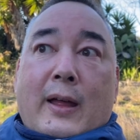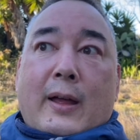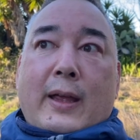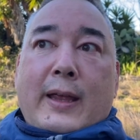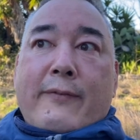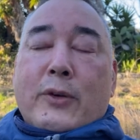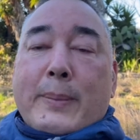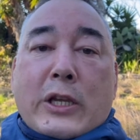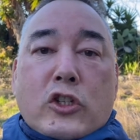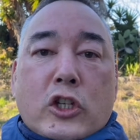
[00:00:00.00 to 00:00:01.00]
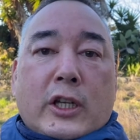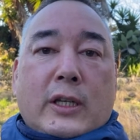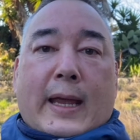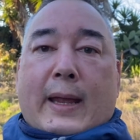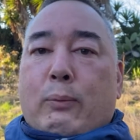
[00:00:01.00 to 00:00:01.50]

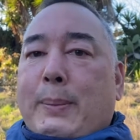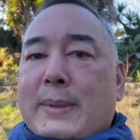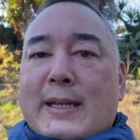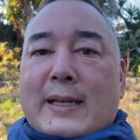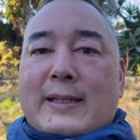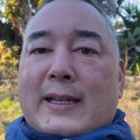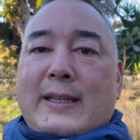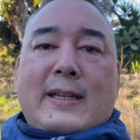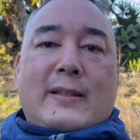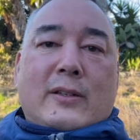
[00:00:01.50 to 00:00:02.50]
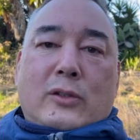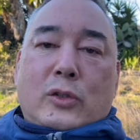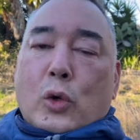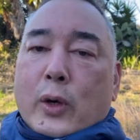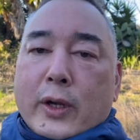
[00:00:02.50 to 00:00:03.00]
information and web design techniques and
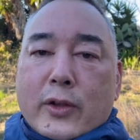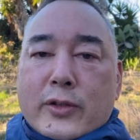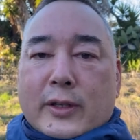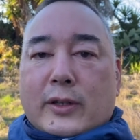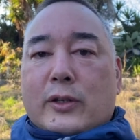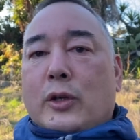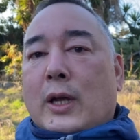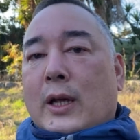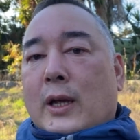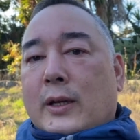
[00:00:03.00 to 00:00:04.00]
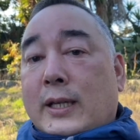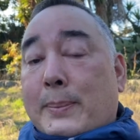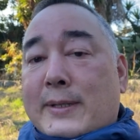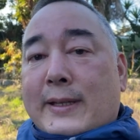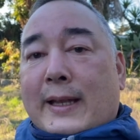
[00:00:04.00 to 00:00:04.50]
tutorials and
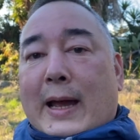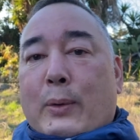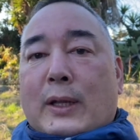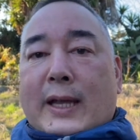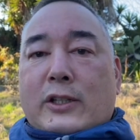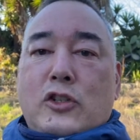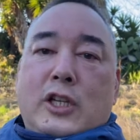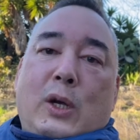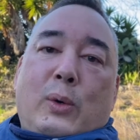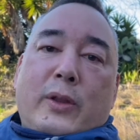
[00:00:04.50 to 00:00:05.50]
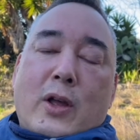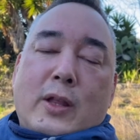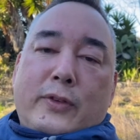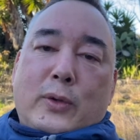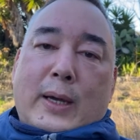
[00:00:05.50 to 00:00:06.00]
tips that I would like to share with all
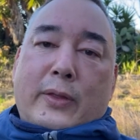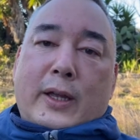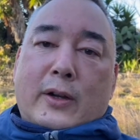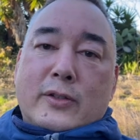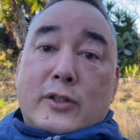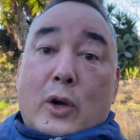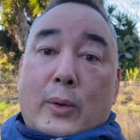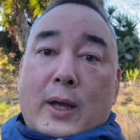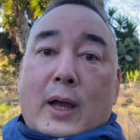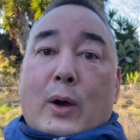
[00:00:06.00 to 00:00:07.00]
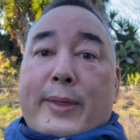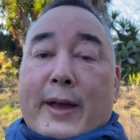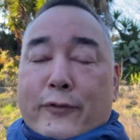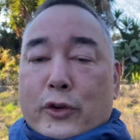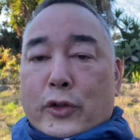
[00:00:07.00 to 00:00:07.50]
of you out there. So
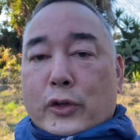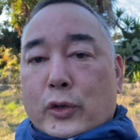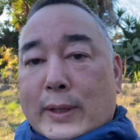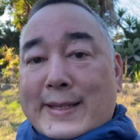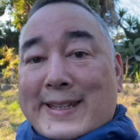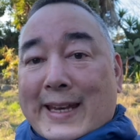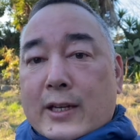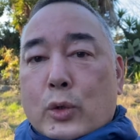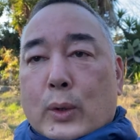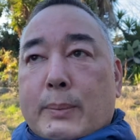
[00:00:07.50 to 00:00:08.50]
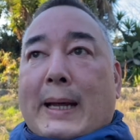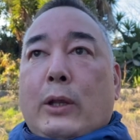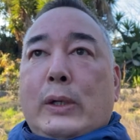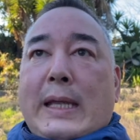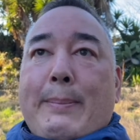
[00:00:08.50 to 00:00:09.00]
without further ado, let's get into it by
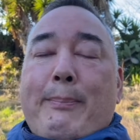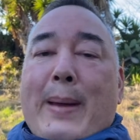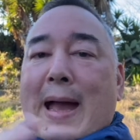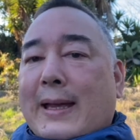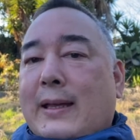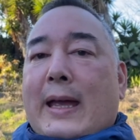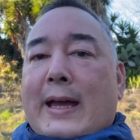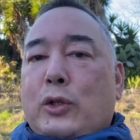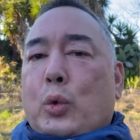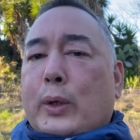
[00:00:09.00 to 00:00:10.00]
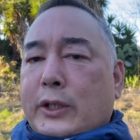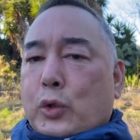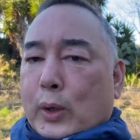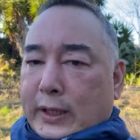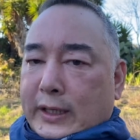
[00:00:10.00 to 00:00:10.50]
looking back at
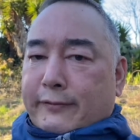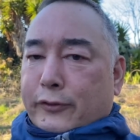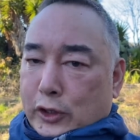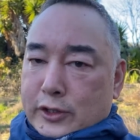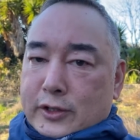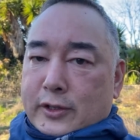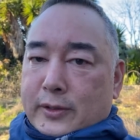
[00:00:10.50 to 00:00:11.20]
2020 first.